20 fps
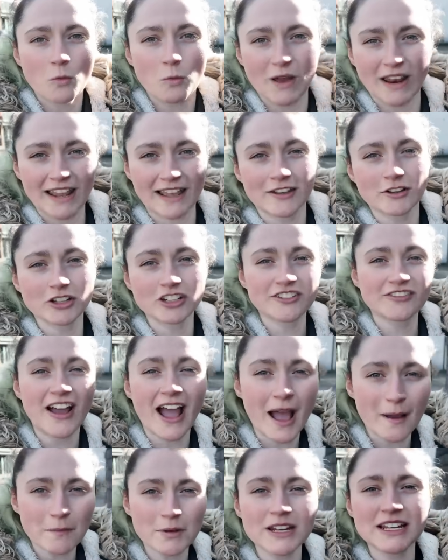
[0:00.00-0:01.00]
Well, I could have
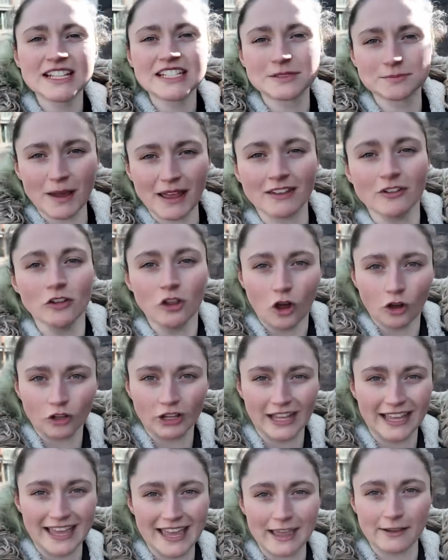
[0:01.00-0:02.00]
happily spent
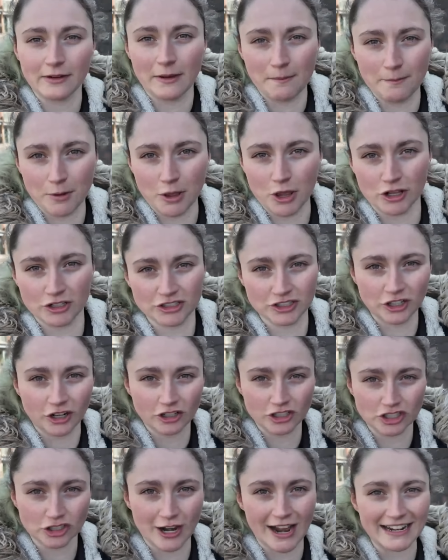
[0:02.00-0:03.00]
longer here in
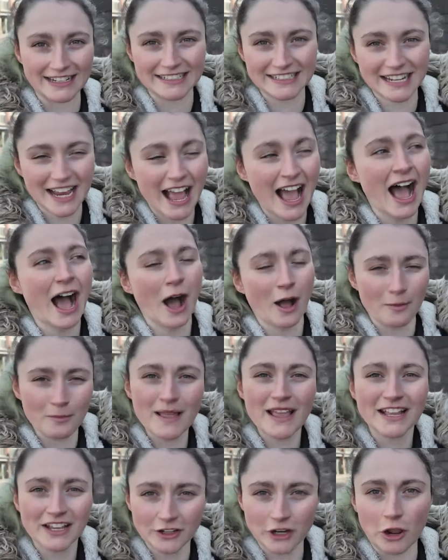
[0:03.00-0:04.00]
Stoke-on-Trent. I'll
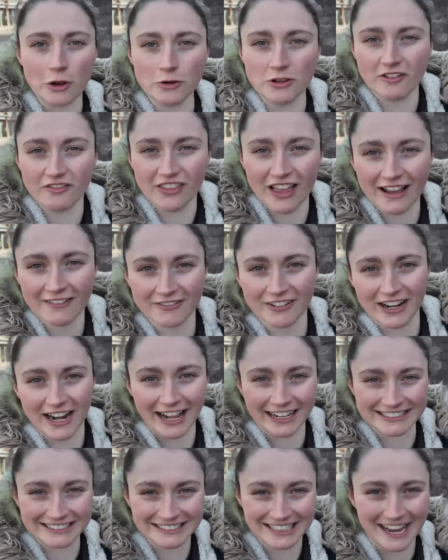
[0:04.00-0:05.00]
make a note of that for
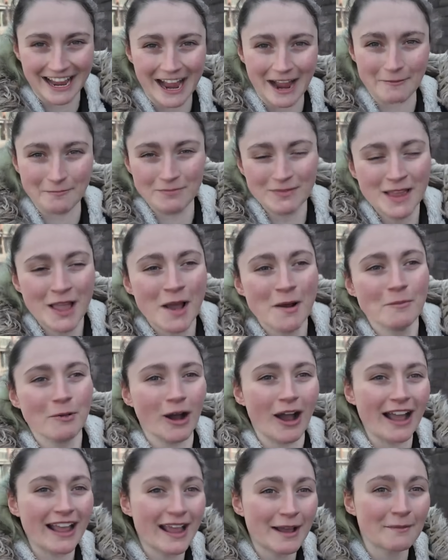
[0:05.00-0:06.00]
next time.
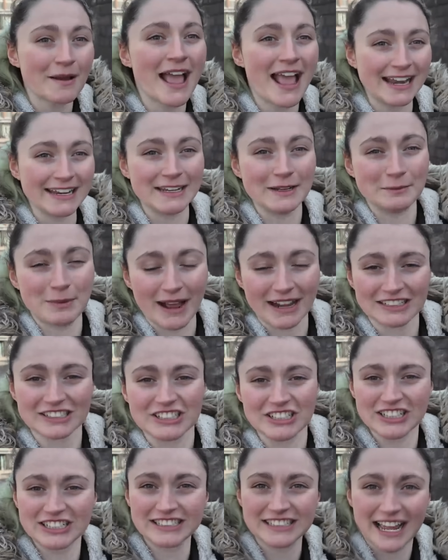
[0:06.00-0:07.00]
But I am headed back
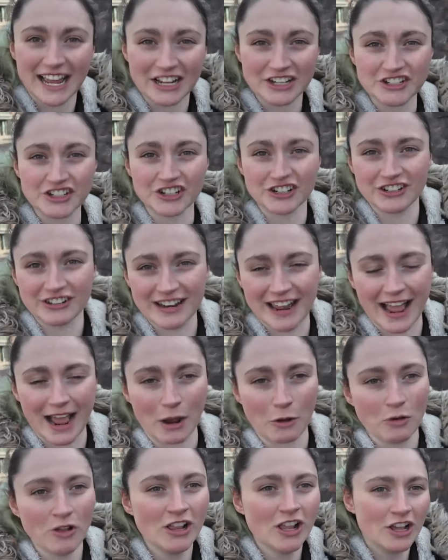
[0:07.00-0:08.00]
to the station
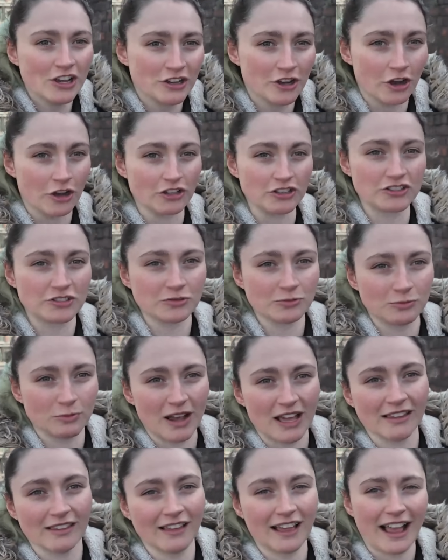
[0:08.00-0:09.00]
now because,
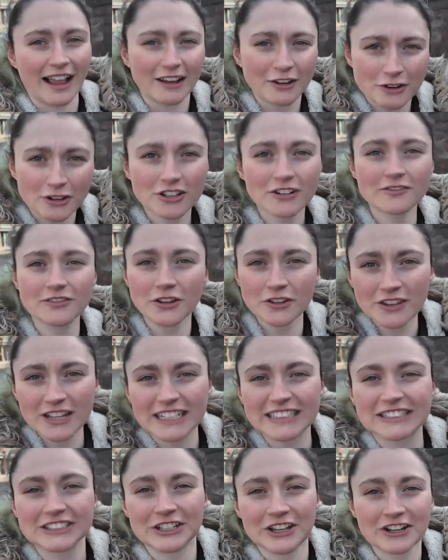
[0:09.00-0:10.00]
well, I could have done
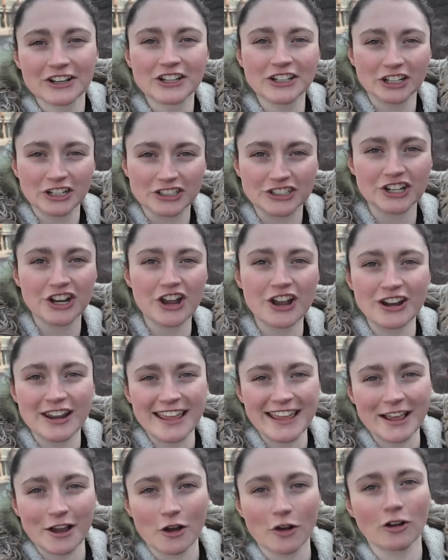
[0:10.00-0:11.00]
this circular
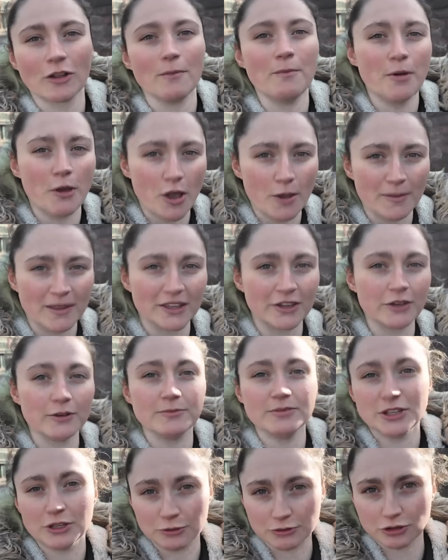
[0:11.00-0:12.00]
journey on a
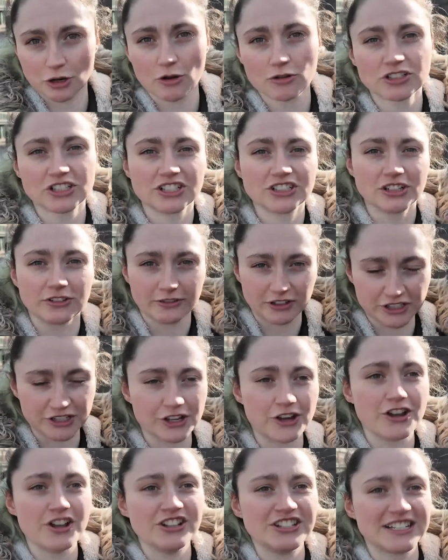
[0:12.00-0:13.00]
Birmingham Uttoxeter
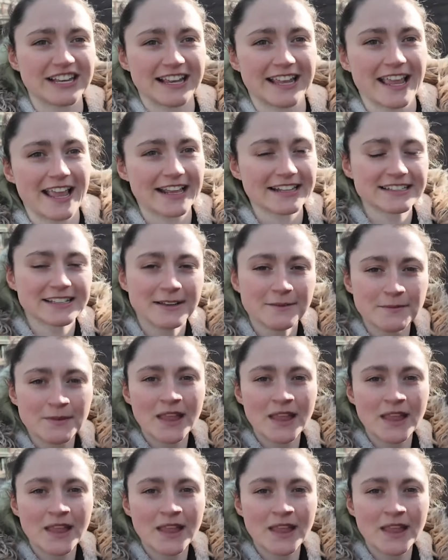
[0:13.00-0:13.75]
return ticket